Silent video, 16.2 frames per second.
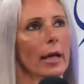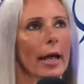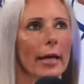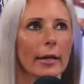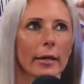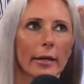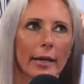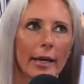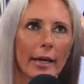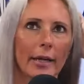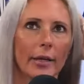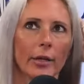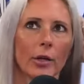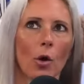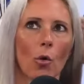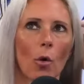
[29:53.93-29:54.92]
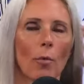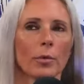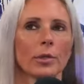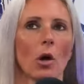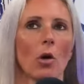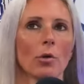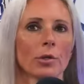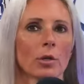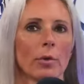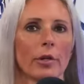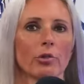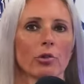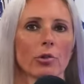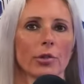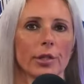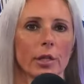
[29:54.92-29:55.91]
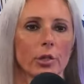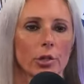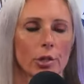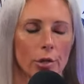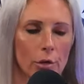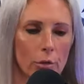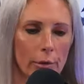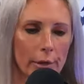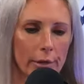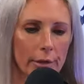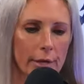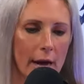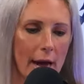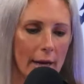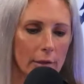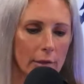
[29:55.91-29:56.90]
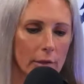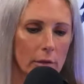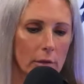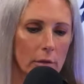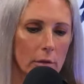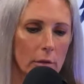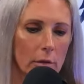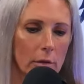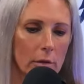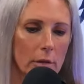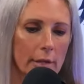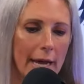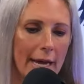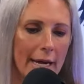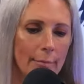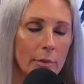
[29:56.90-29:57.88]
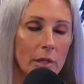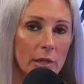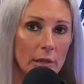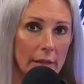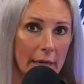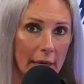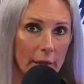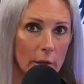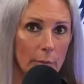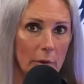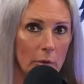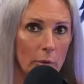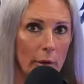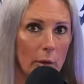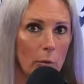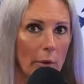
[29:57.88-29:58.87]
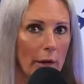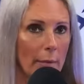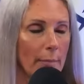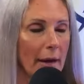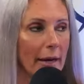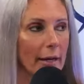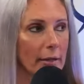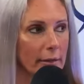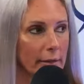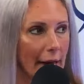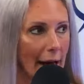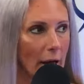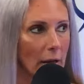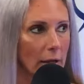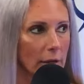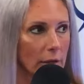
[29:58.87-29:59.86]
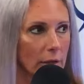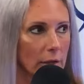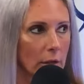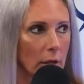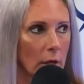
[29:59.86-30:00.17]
and you know what was also interesting too is that Game 6 between Winnipeg and Dallas.